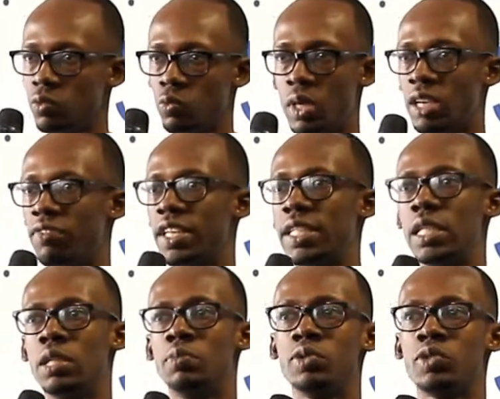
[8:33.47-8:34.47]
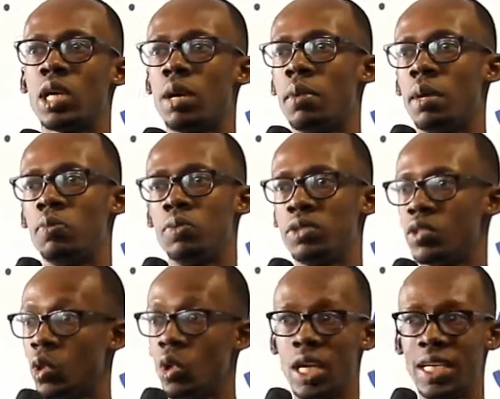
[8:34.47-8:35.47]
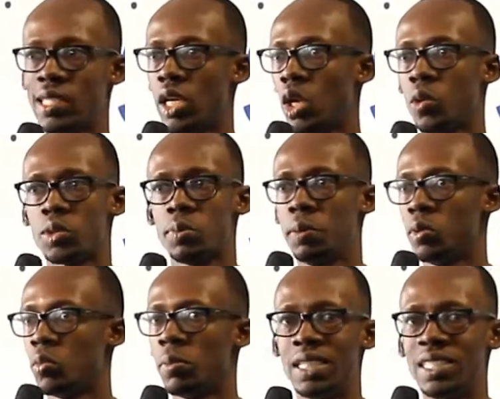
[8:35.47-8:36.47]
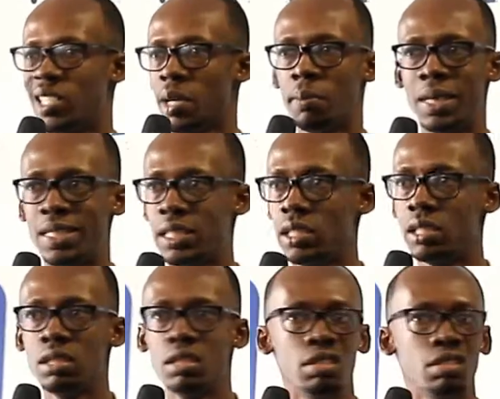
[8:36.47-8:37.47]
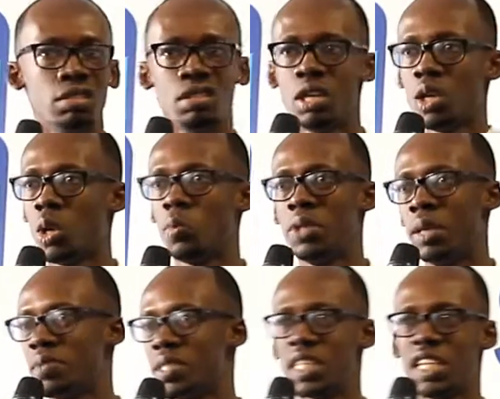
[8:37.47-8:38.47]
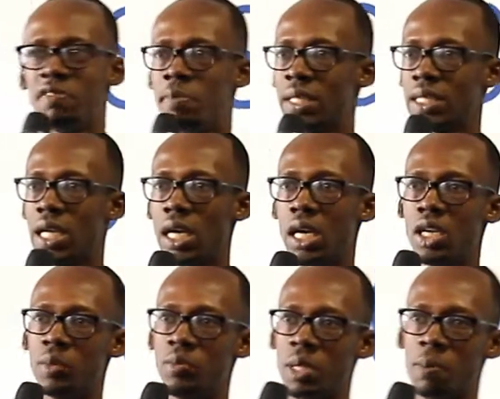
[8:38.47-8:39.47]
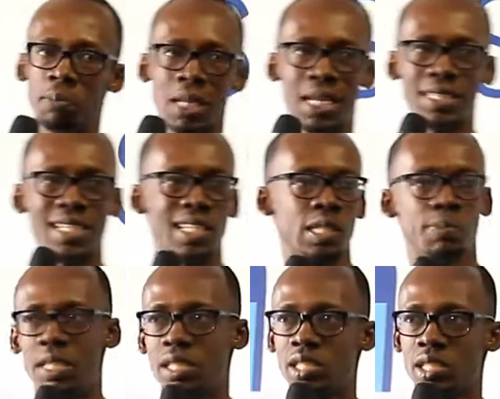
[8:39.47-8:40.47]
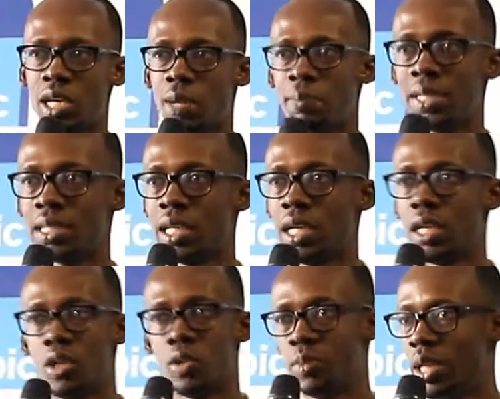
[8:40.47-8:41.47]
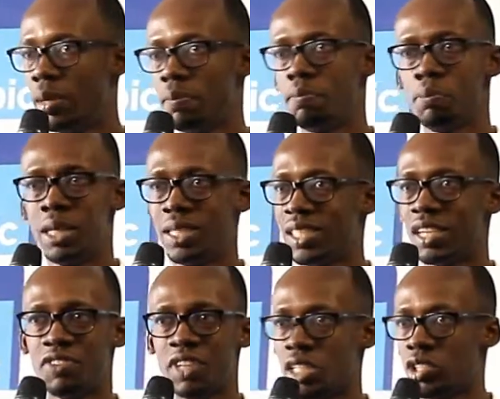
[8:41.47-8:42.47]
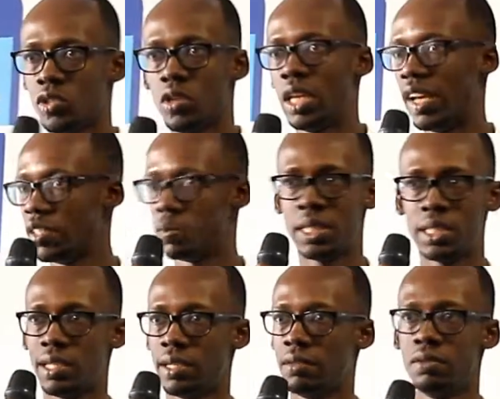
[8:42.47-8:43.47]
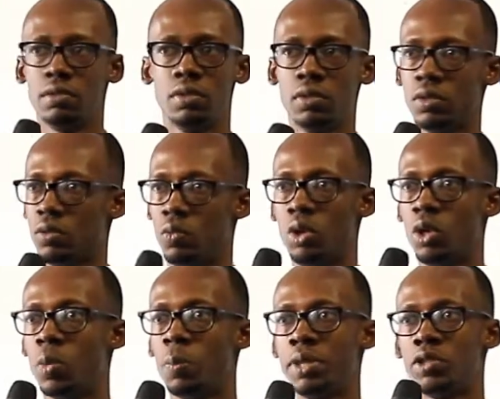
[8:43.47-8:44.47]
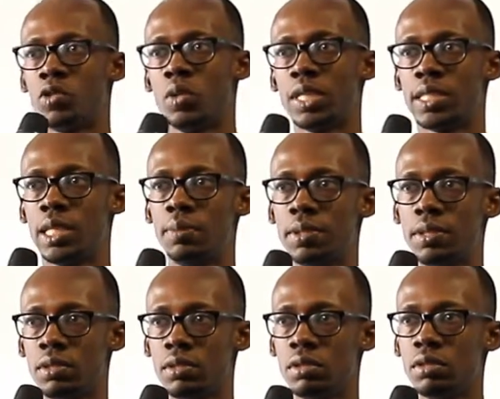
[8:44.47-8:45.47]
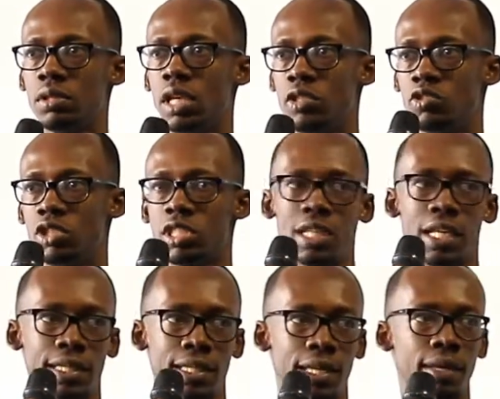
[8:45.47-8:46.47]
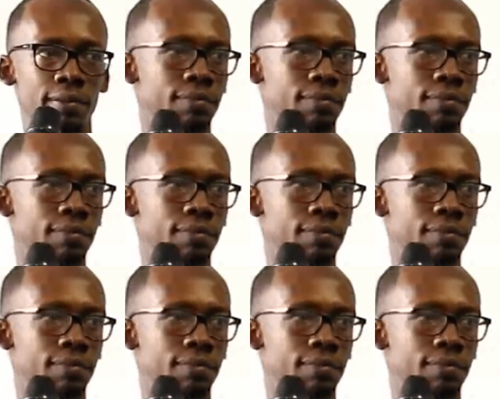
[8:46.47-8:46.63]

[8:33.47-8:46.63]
Whatever they're able to come up with, so long as it helps people manage their money, help them save better, help them plan their expenditure better, help them plan their financial lives better, we're open to accept countries like that.